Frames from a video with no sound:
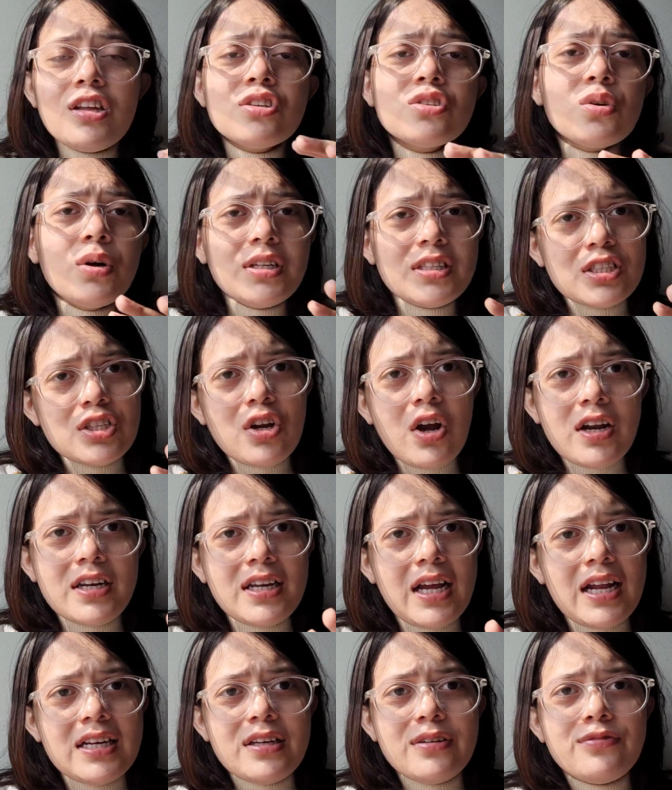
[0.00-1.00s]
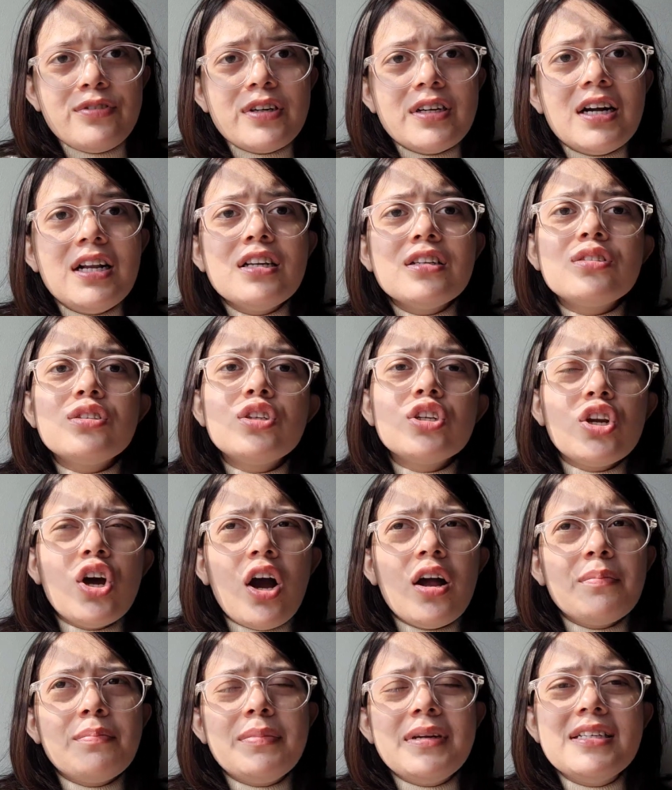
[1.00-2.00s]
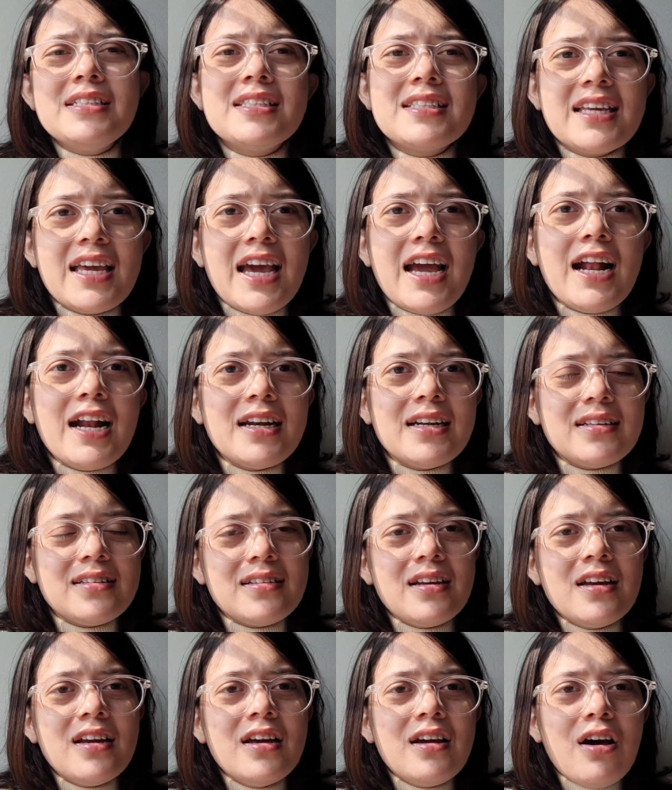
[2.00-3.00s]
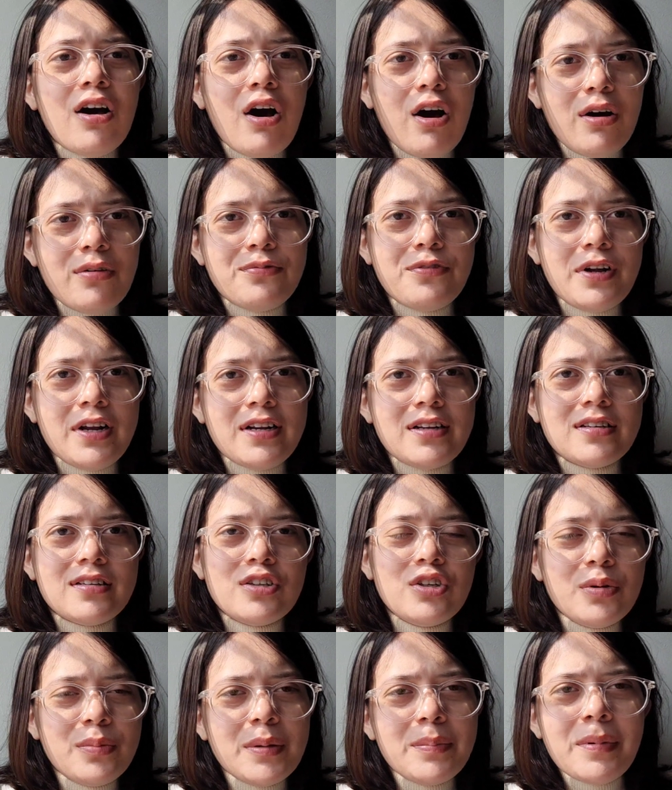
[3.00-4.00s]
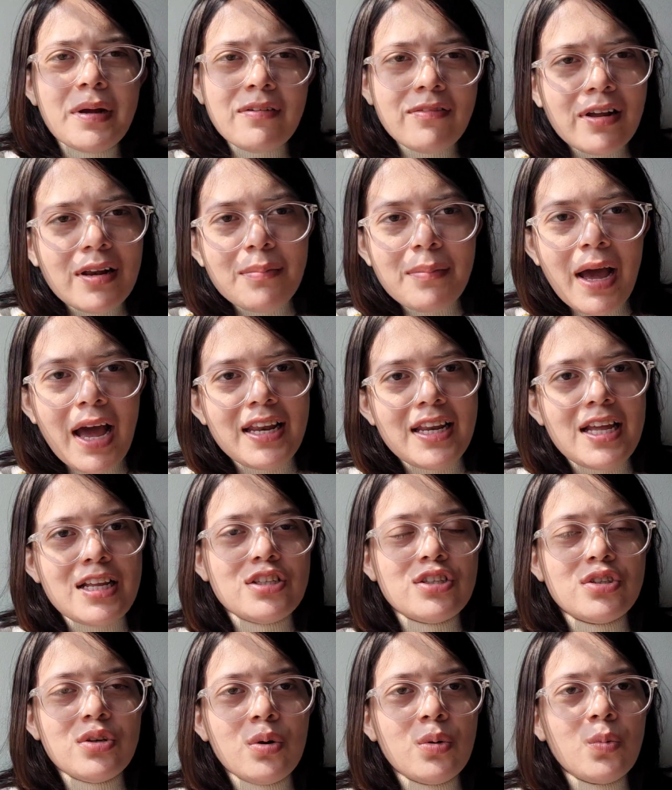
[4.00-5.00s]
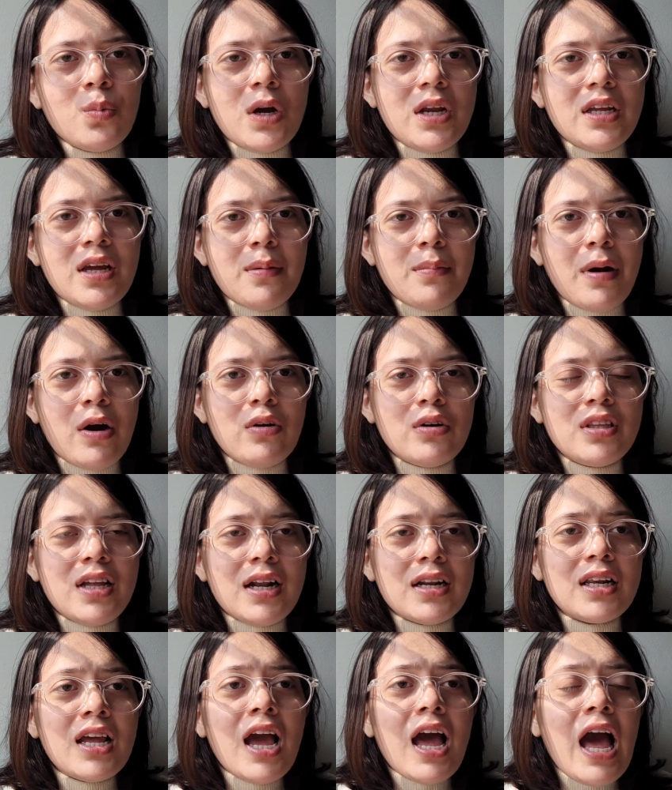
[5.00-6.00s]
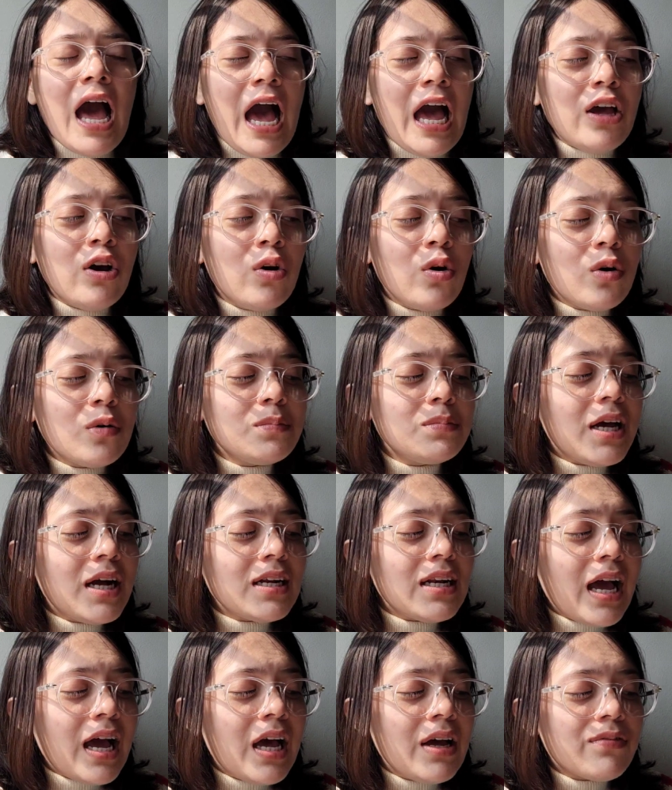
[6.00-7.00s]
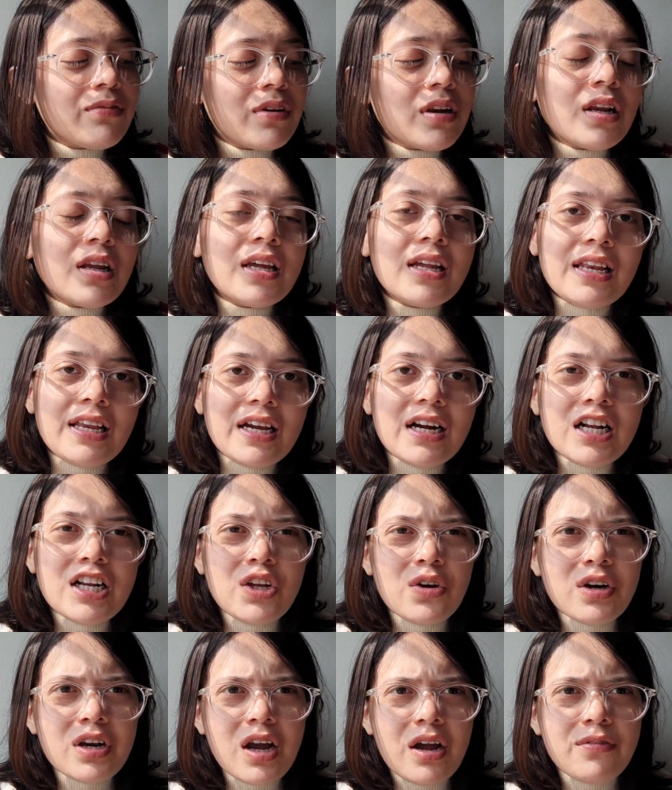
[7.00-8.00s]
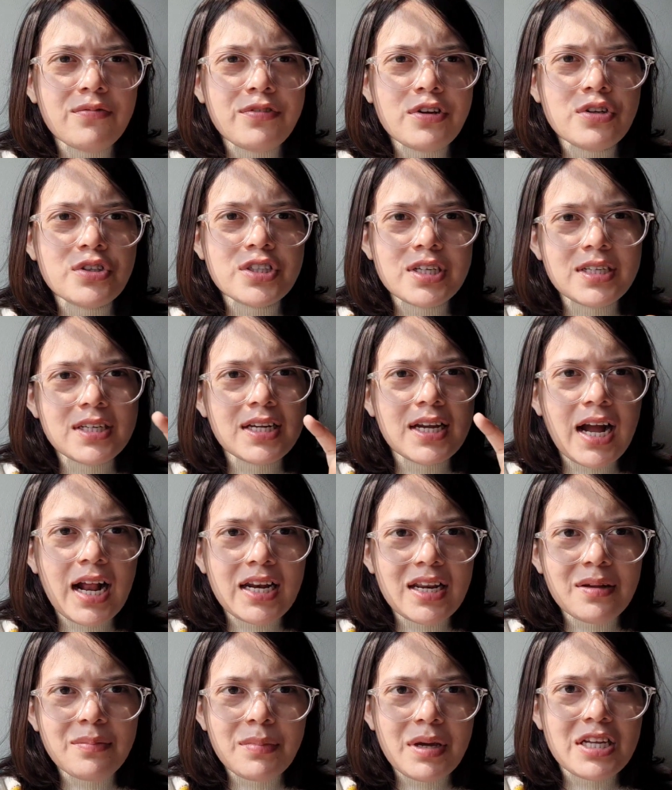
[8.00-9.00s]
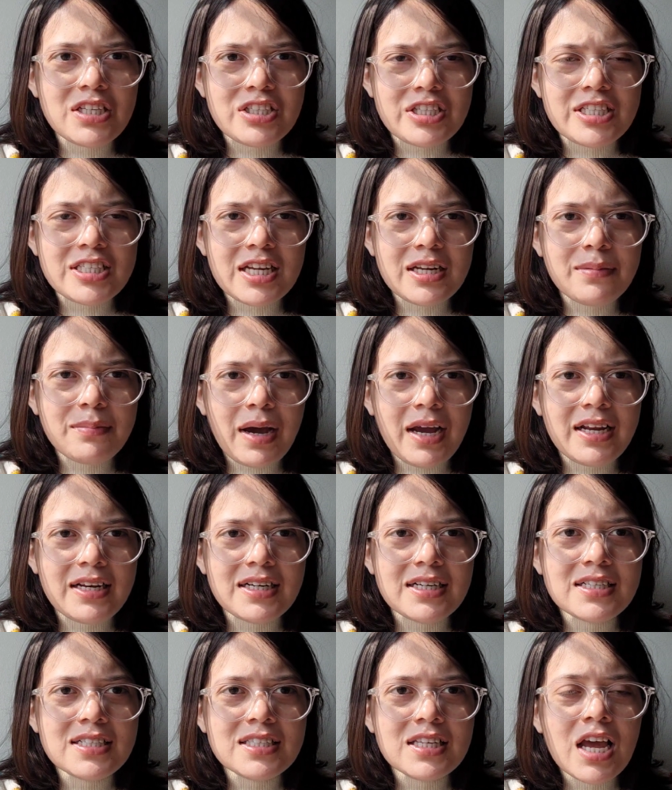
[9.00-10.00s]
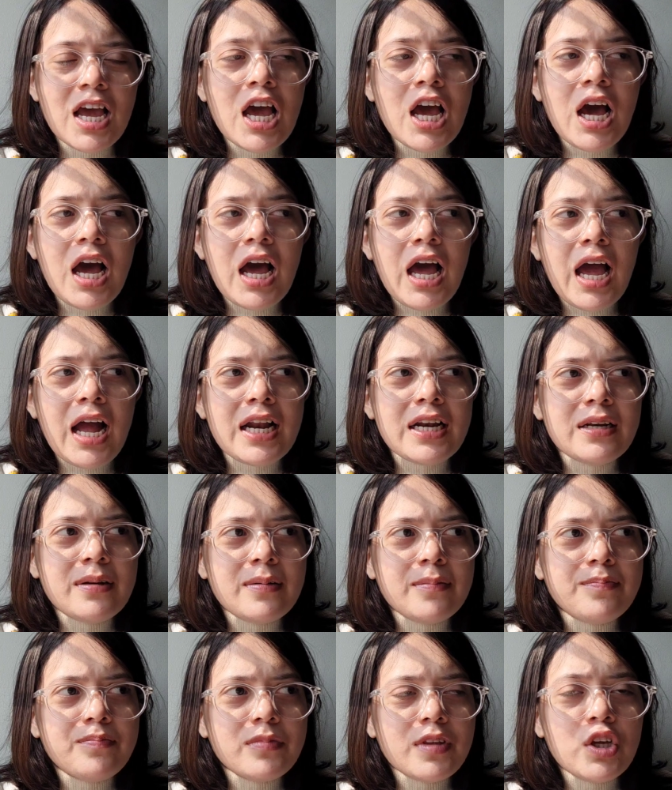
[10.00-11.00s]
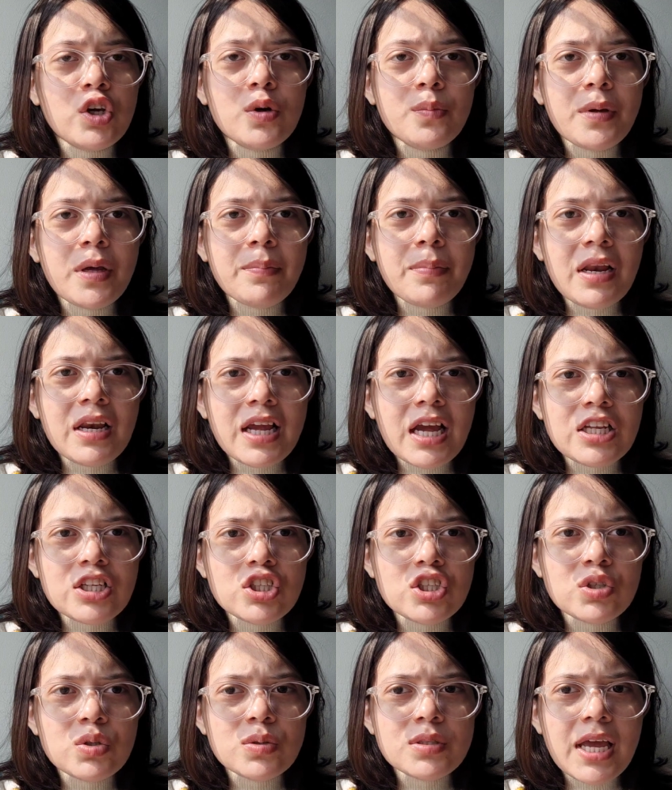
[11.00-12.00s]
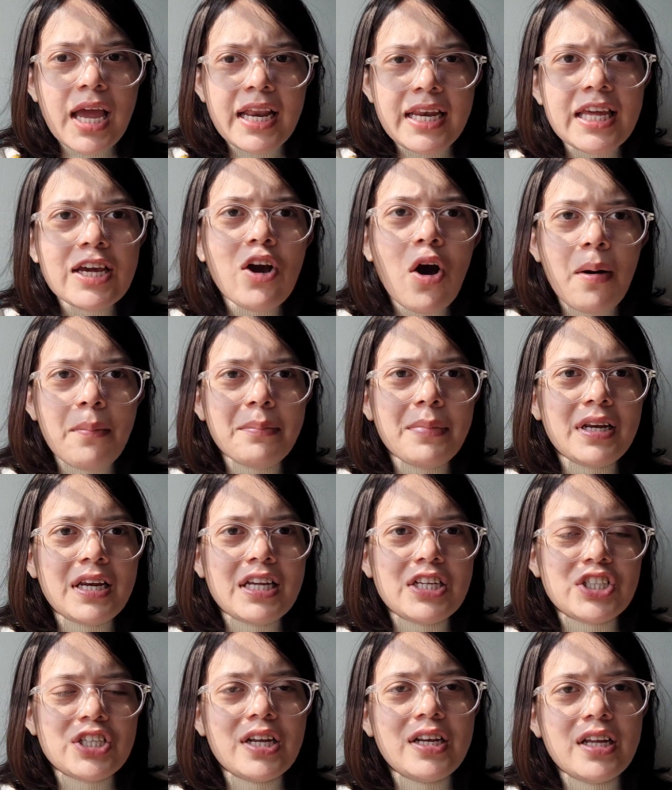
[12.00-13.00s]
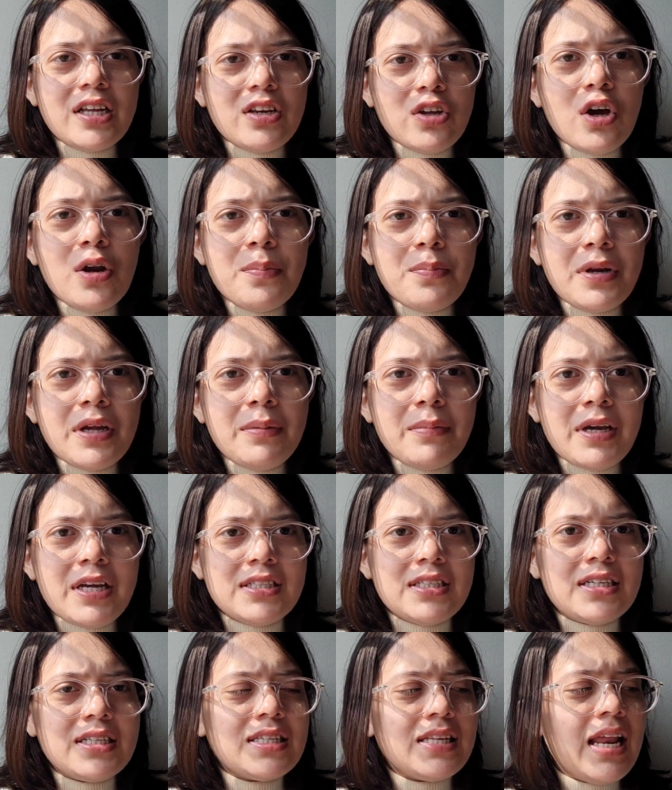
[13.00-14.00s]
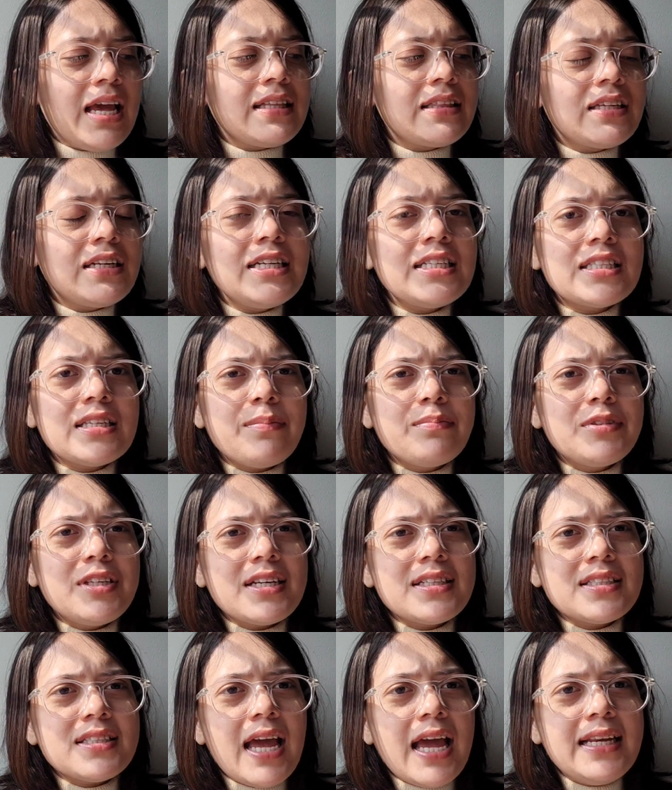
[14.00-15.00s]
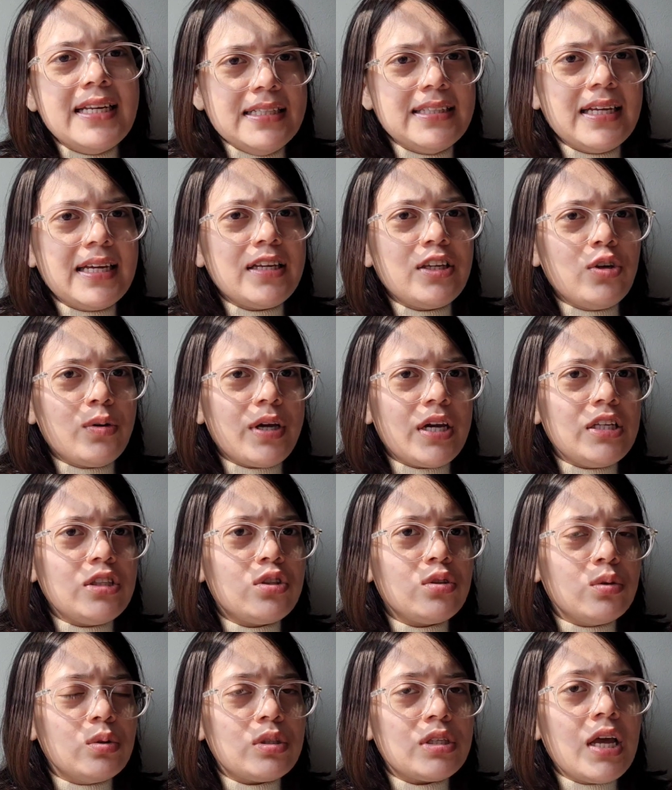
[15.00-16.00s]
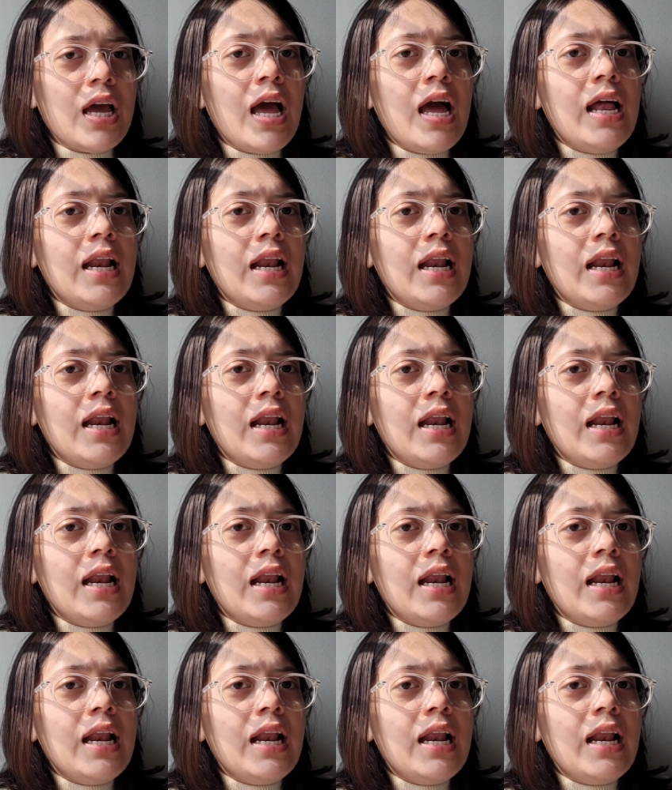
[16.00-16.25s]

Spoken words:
So it's not that difficult. Do not be scared of it, you people will manage. Don't worry about that. I hope that I have cleared your confusion regarding majors and minors. And you people can choose any combination in your pre-majors, like three subjects, anything you can choose.